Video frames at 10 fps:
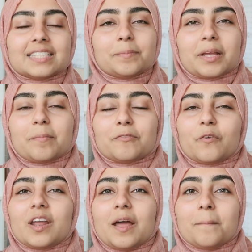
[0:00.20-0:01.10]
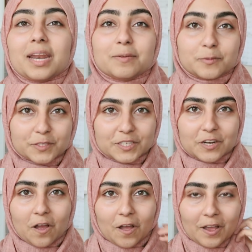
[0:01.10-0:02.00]
Asalamualaikum everyone, my name is Muska
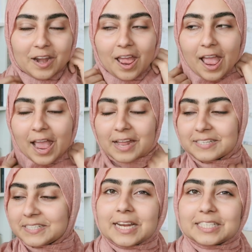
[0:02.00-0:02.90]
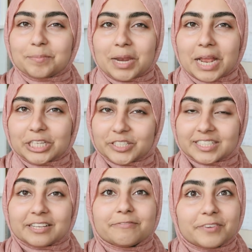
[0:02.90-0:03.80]
Jahan and today's gonna be an
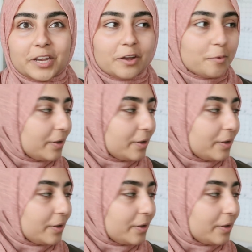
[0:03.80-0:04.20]
interesting video